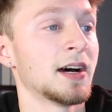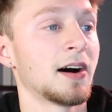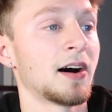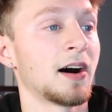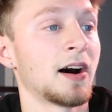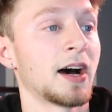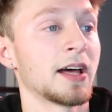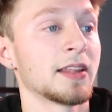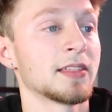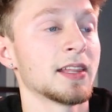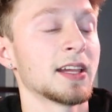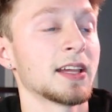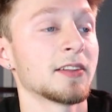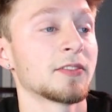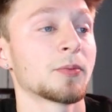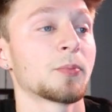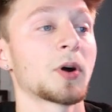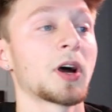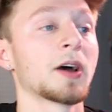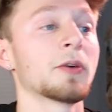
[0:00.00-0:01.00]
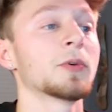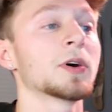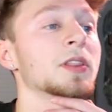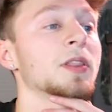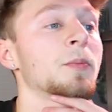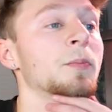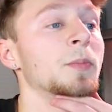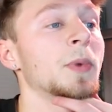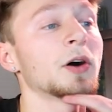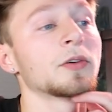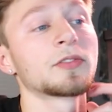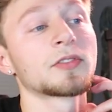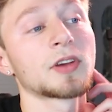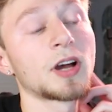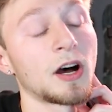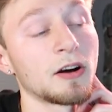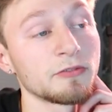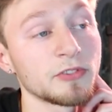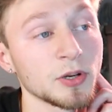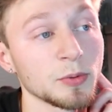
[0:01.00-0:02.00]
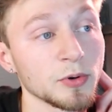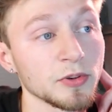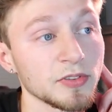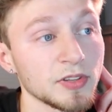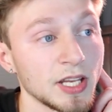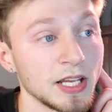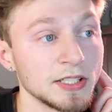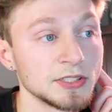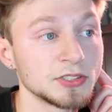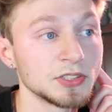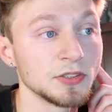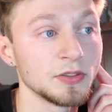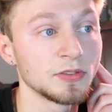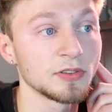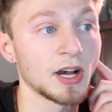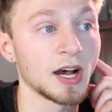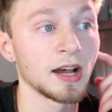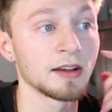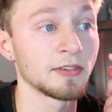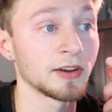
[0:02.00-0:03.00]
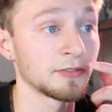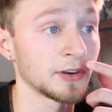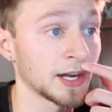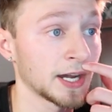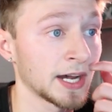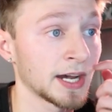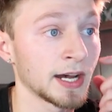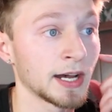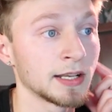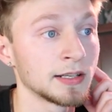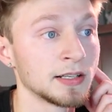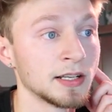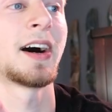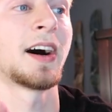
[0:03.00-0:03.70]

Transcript: I think it's probably one of the most comfortable skate shoes I've ever had.